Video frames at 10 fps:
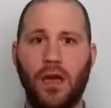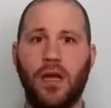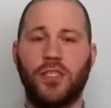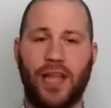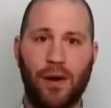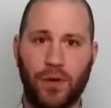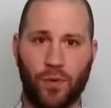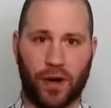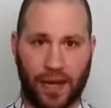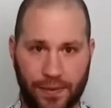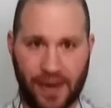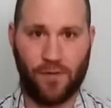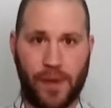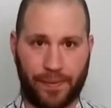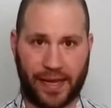So So that wouldn't work. I would never
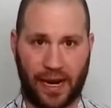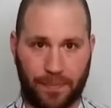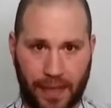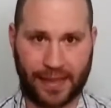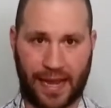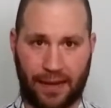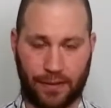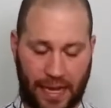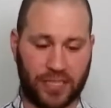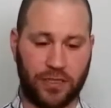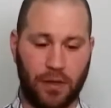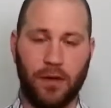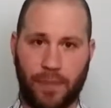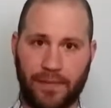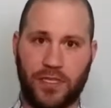be able to get up like that. I'd actually
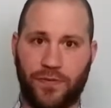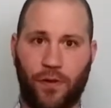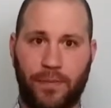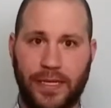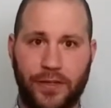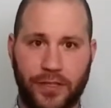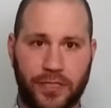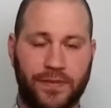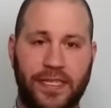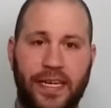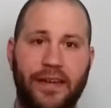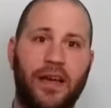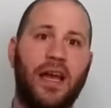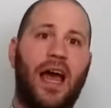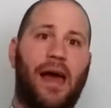probably just fall on my tush if I did.
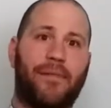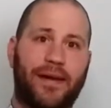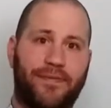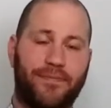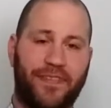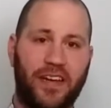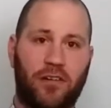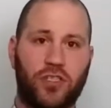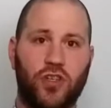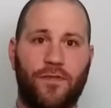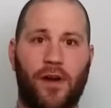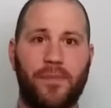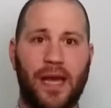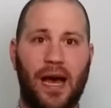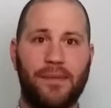And my feet aren't so far
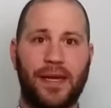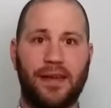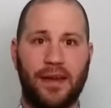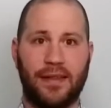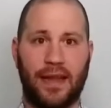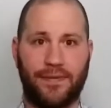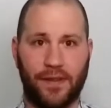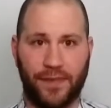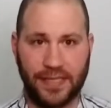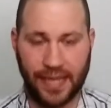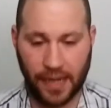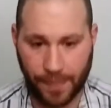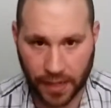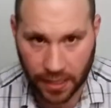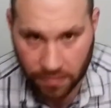behind me that I feel if I stand up,
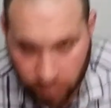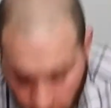I'm going to go